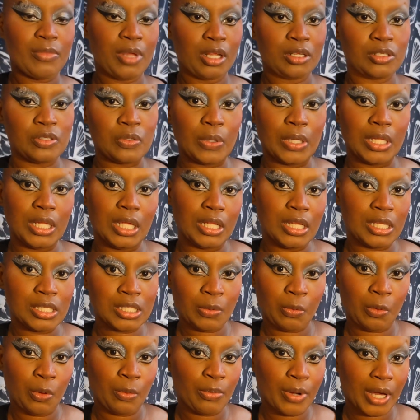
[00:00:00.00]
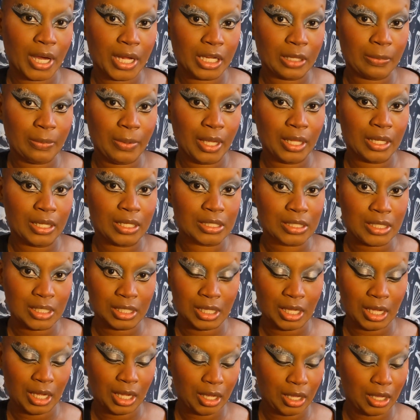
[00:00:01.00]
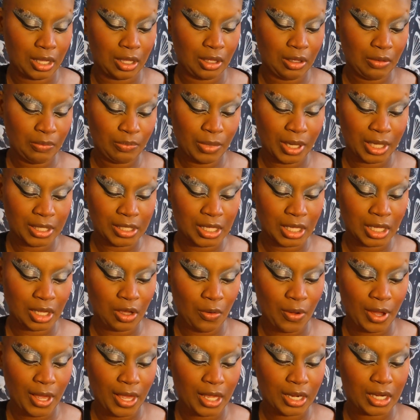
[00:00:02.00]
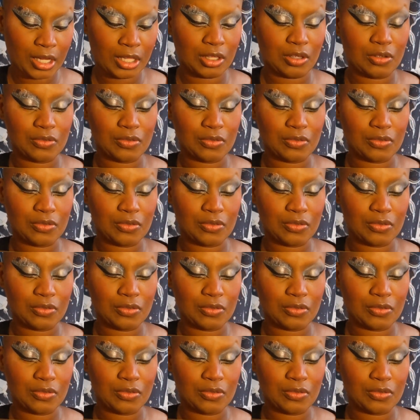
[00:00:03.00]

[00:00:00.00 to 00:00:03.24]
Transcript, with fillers: not doing any type of body painting today, but I did go ahead and